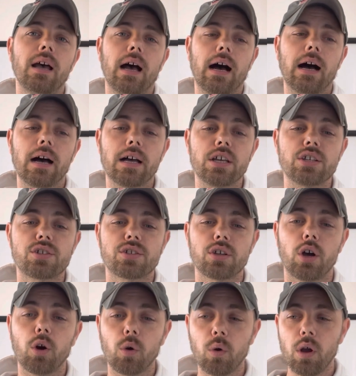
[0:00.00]
Uh,
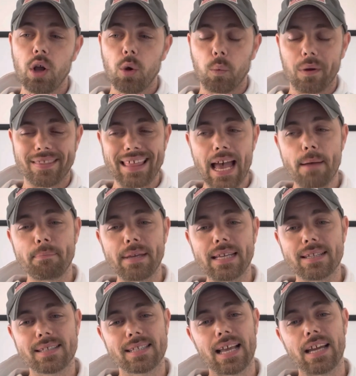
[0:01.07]
so with that
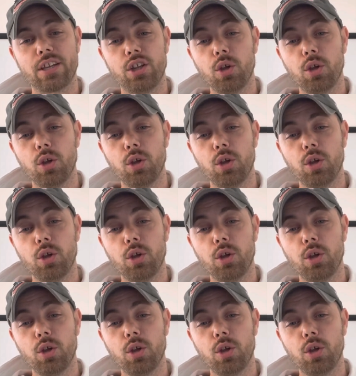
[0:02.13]
being said,